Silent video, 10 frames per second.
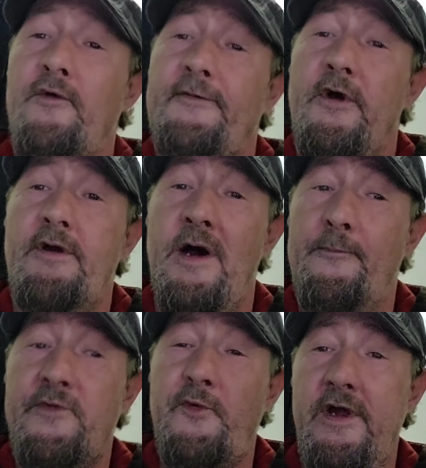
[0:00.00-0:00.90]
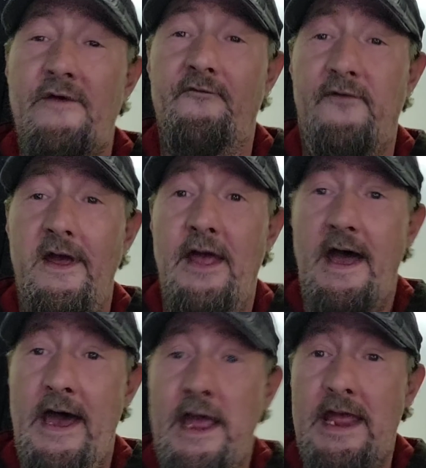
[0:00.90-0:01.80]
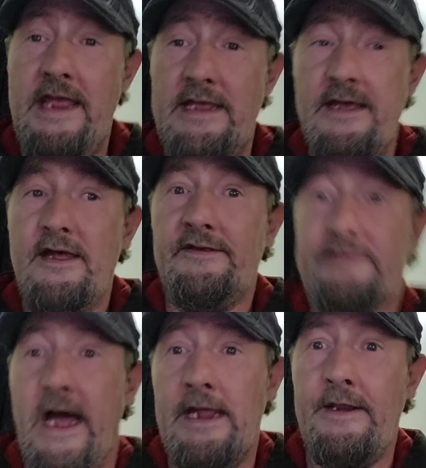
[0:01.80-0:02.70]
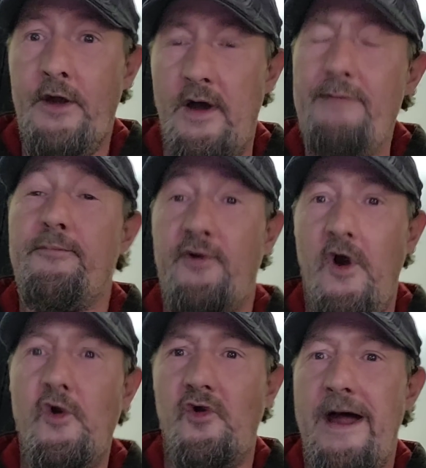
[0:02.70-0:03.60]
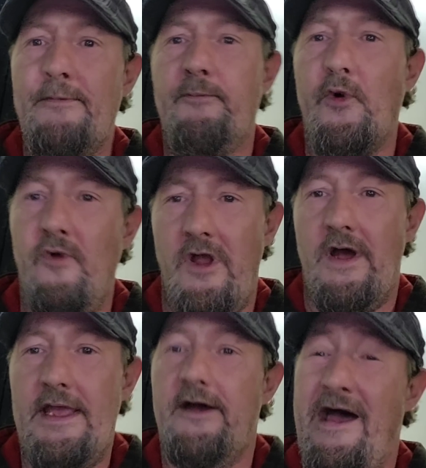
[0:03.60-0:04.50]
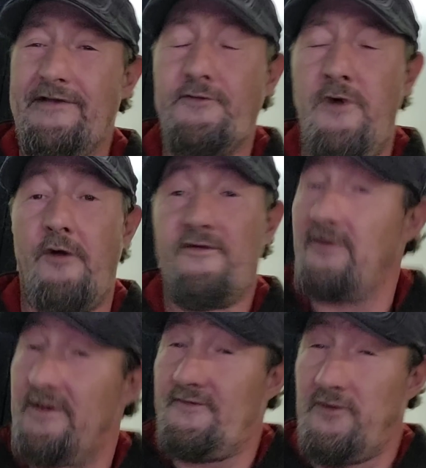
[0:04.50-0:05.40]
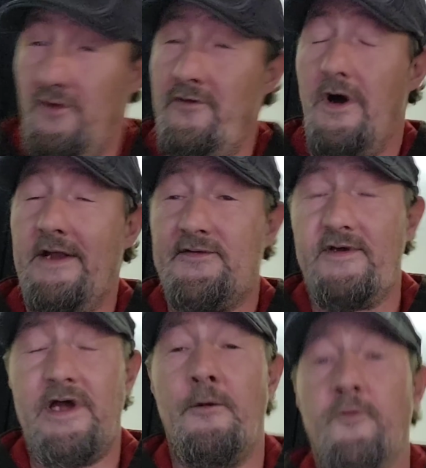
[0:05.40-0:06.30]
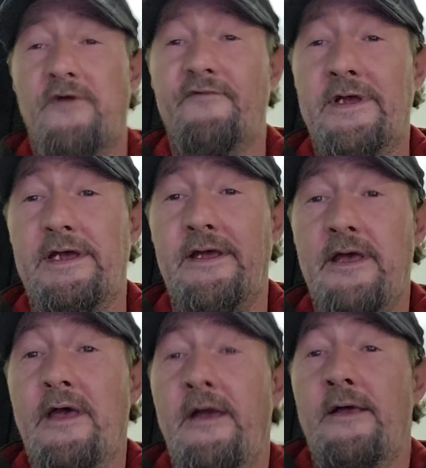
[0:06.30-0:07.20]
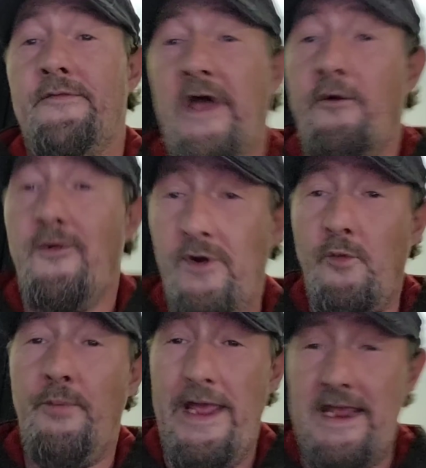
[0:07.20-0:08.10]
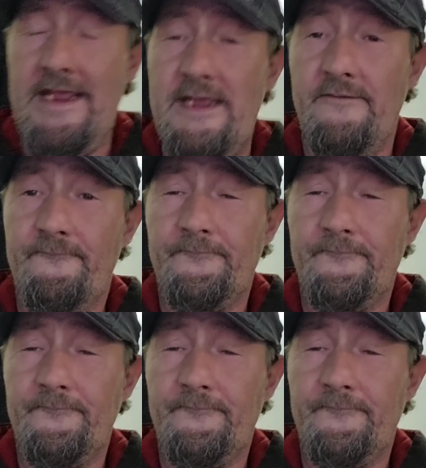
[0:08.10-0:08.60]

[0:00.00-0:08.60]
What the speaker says: also comes with a day and night programmable light as well. So there's 2 lights that come with it. There will be